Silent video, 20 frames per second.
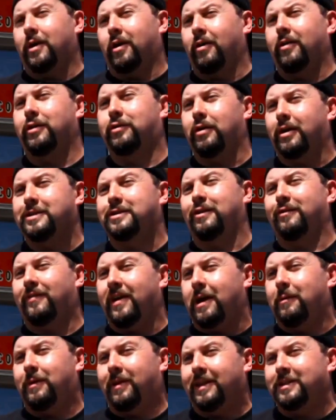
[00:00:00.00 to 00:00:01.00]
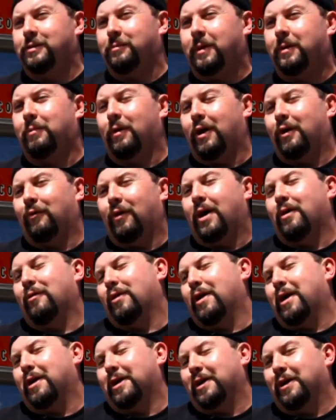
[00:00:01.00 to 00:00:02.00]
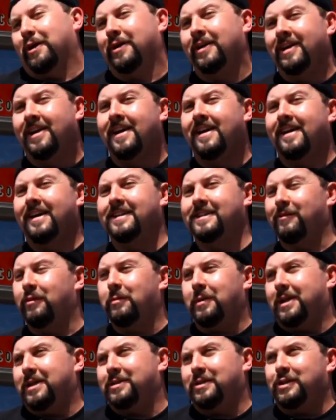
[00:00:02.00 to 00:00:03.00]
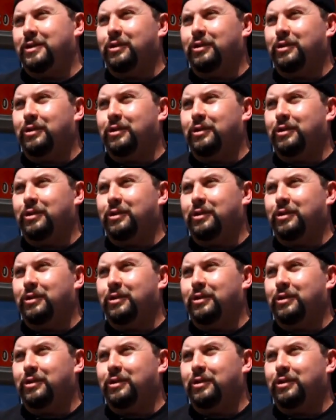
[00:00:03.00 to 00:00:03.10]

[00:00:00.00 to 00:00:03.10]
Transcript: all the trucks are a family. That's a big part of why we're out here because everybody just